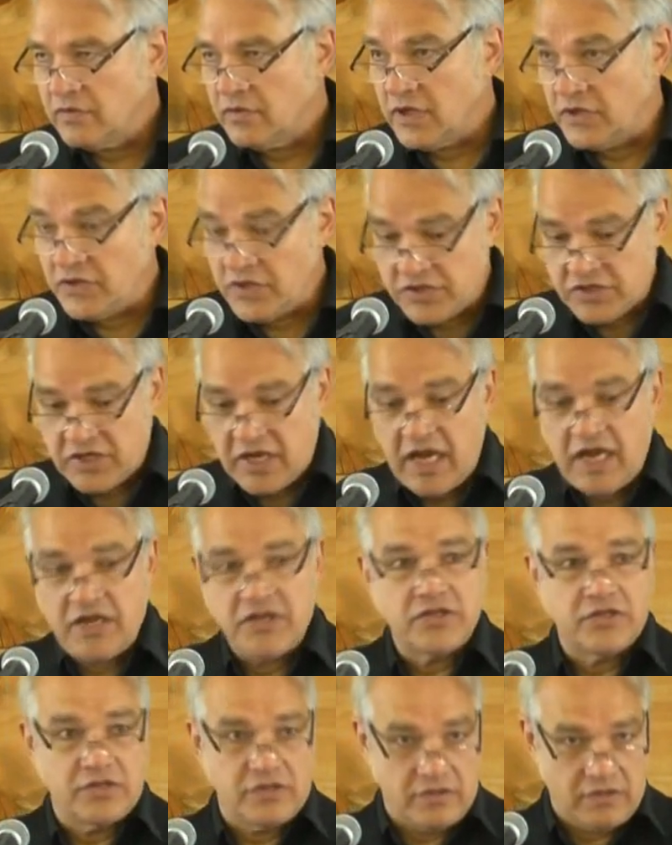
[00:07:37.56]
In this
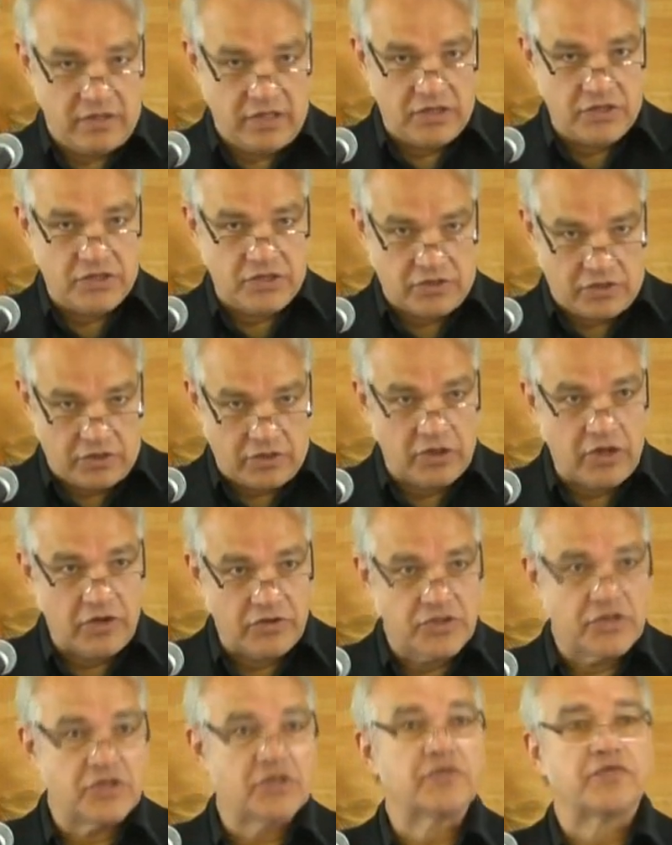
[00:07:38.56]
case, his
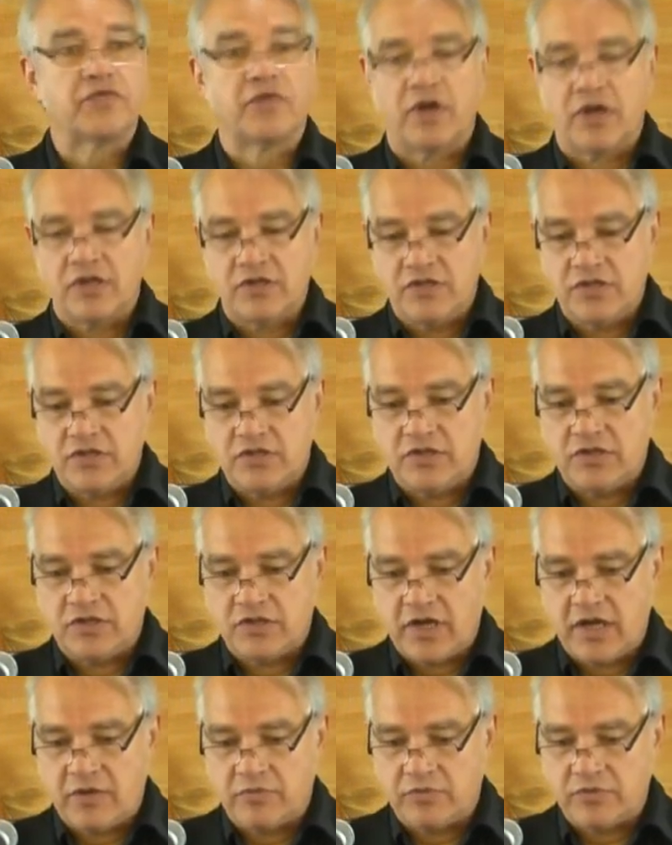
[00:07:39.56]
closest friends, his
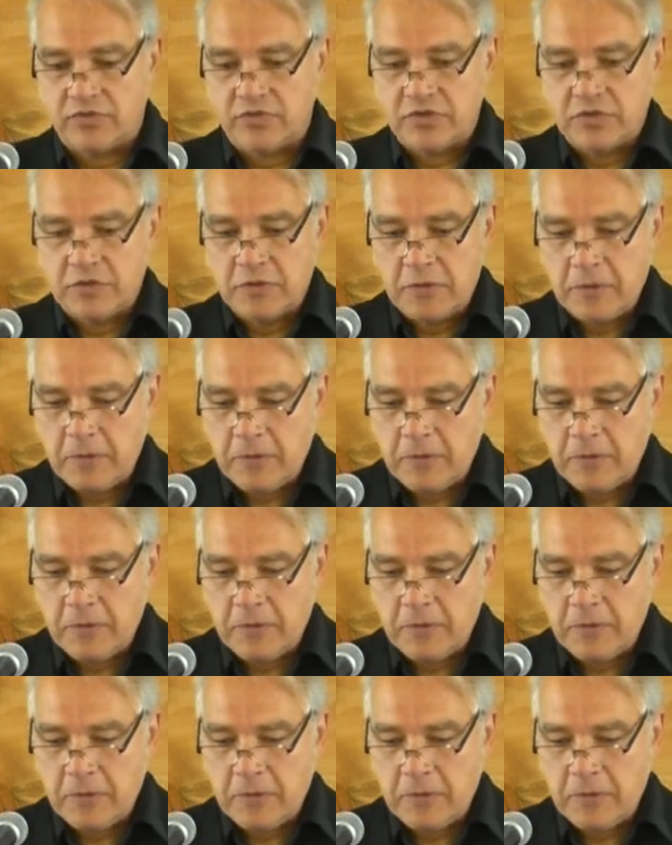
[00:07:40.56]
disciples.